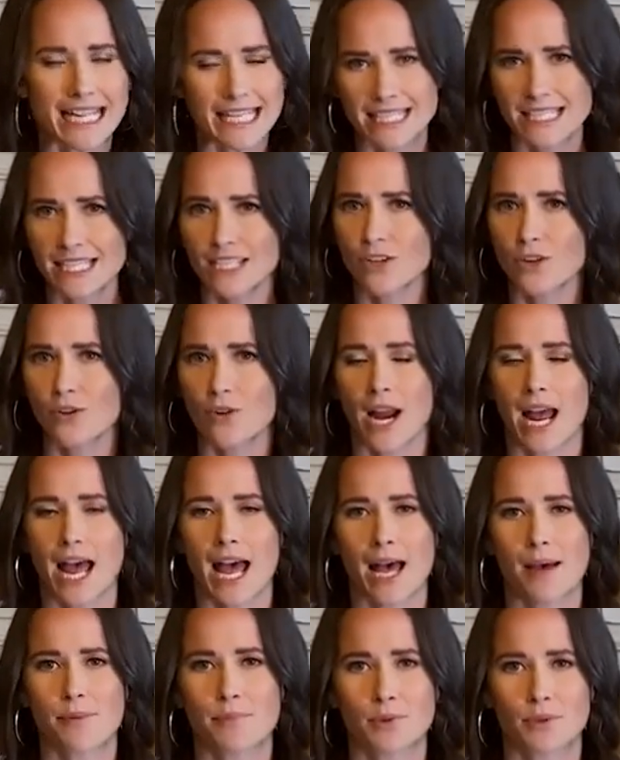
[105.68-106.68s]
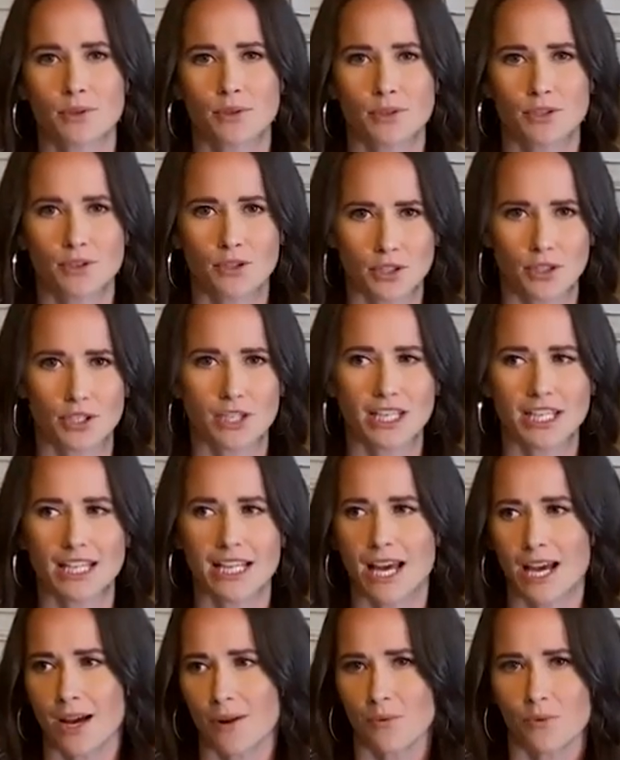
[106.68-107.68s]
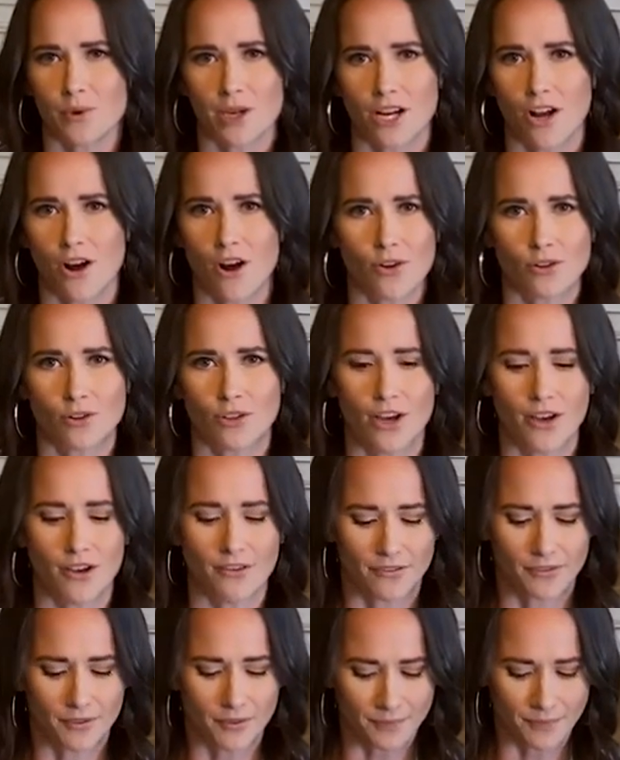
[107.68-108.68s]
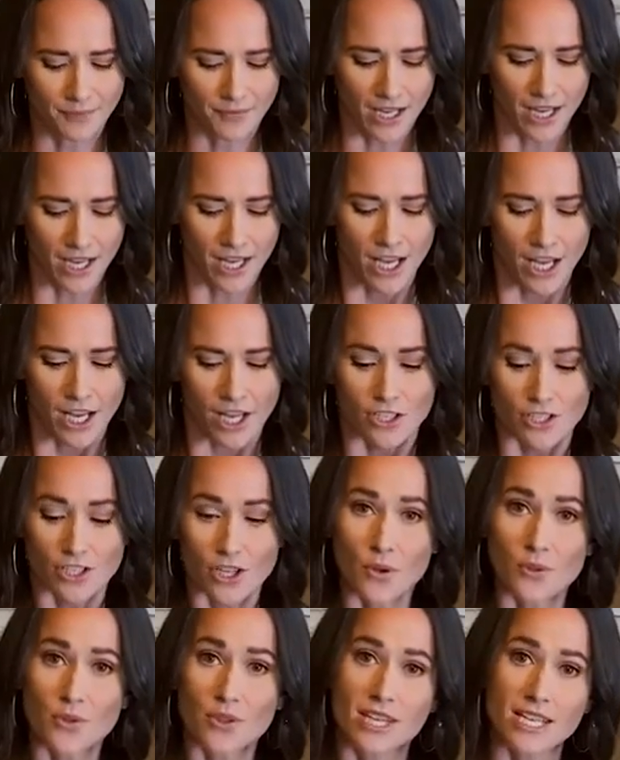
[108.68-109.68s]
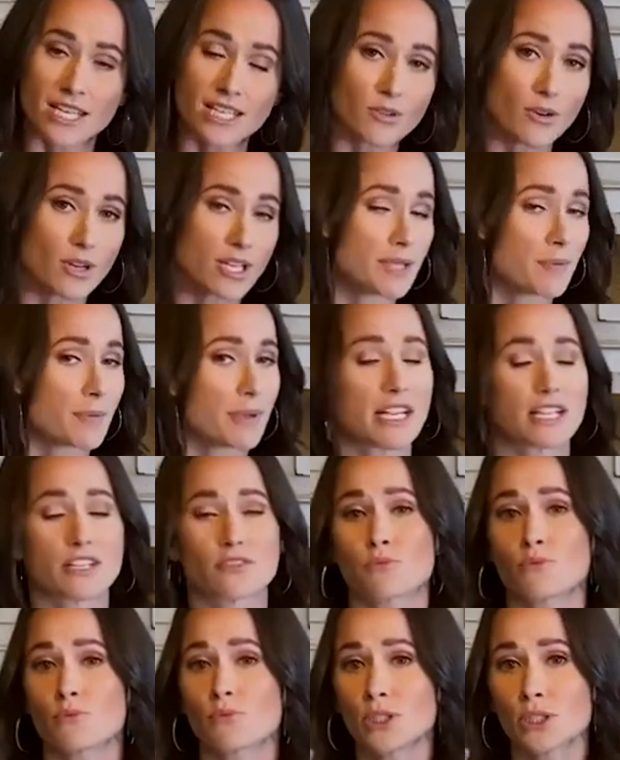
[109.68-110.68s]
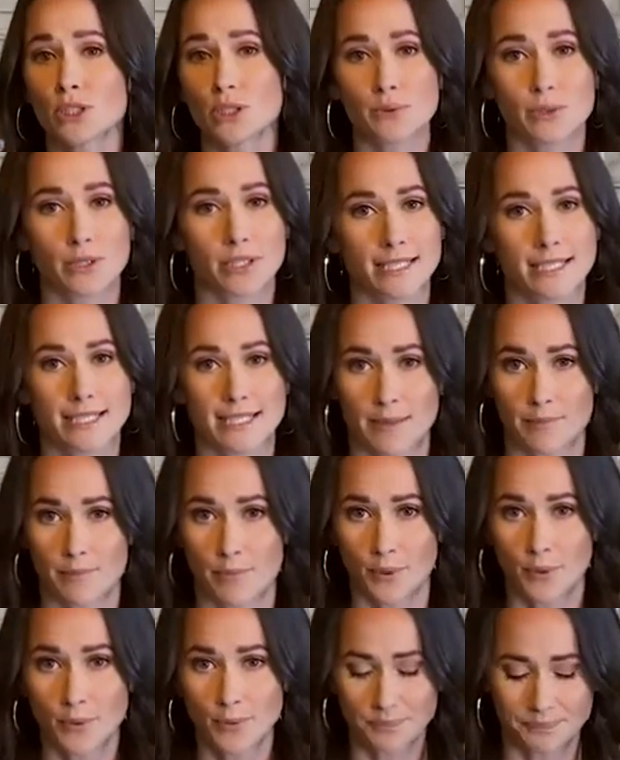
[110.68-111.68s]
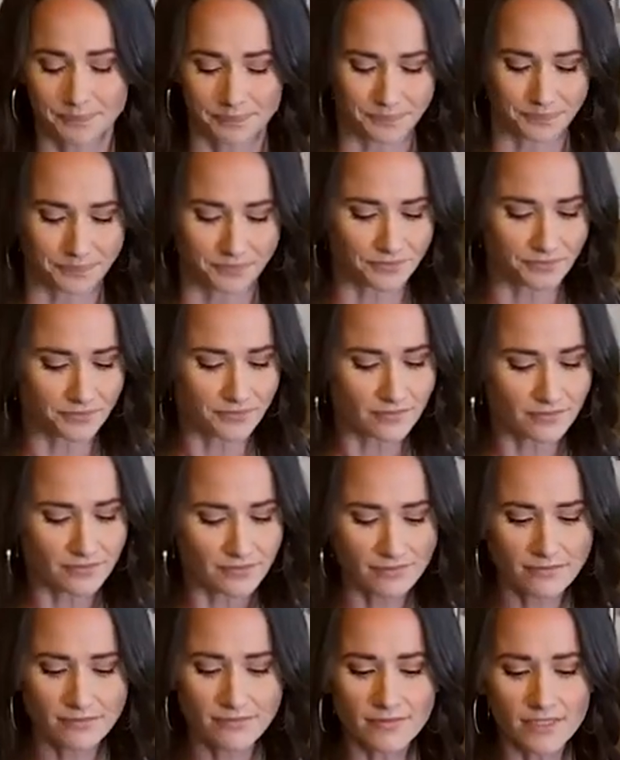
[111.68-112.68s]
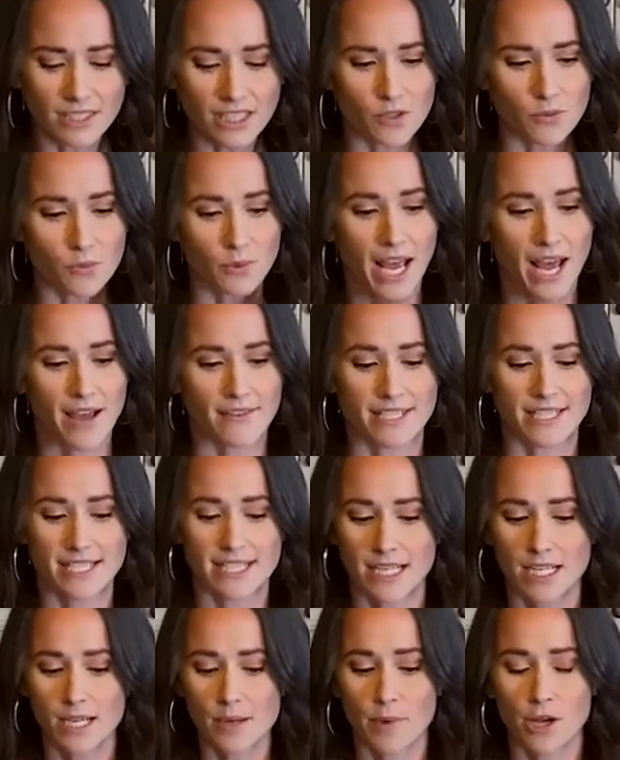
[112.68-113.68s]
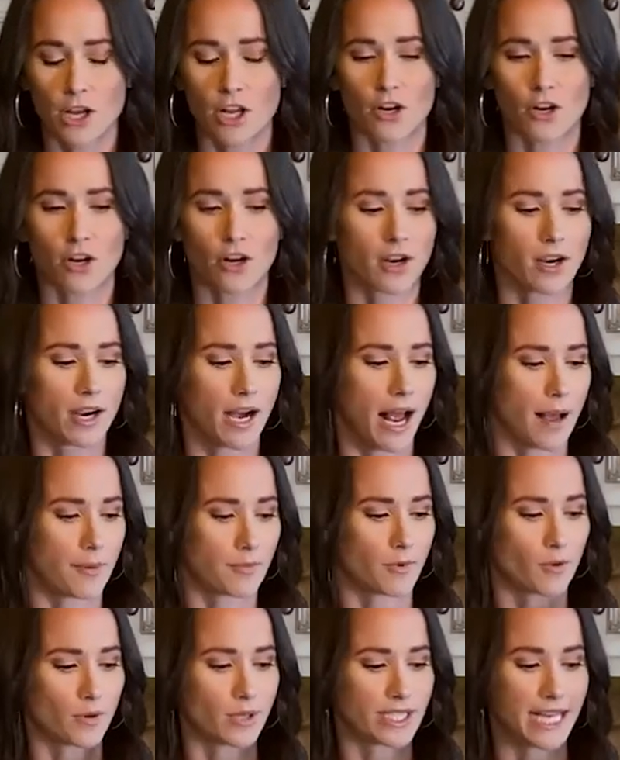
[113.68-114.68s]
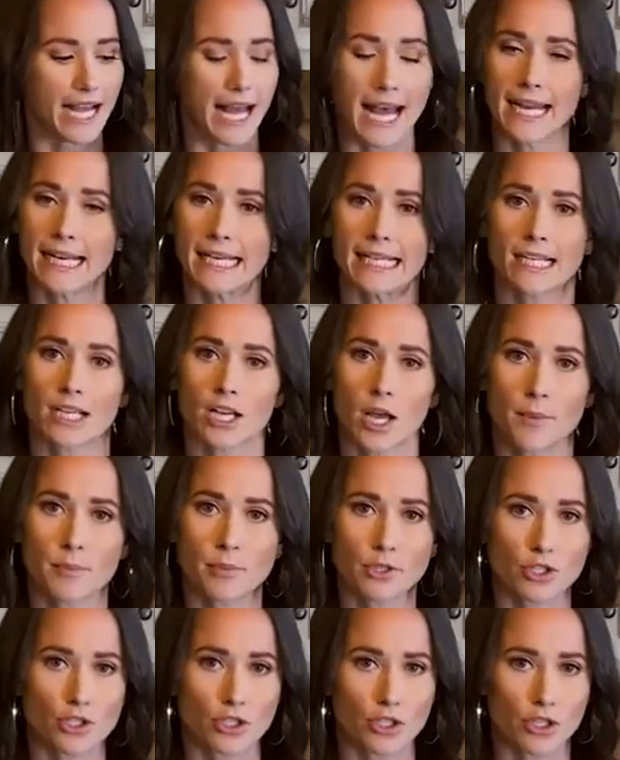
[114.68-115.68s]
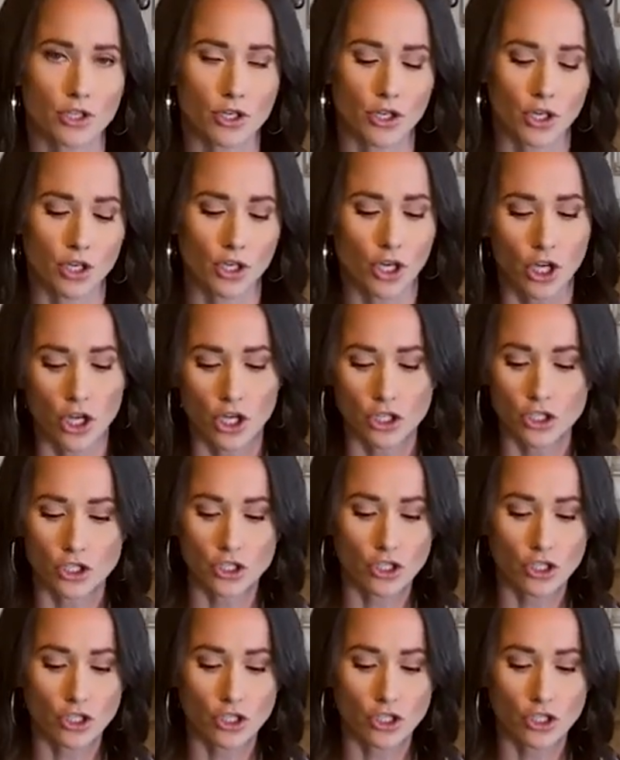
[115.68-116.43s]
easy to grab cookie that we all love. So this recipe is really, really simple. We have a stick of butter. I'm going to add in a cup of sugar,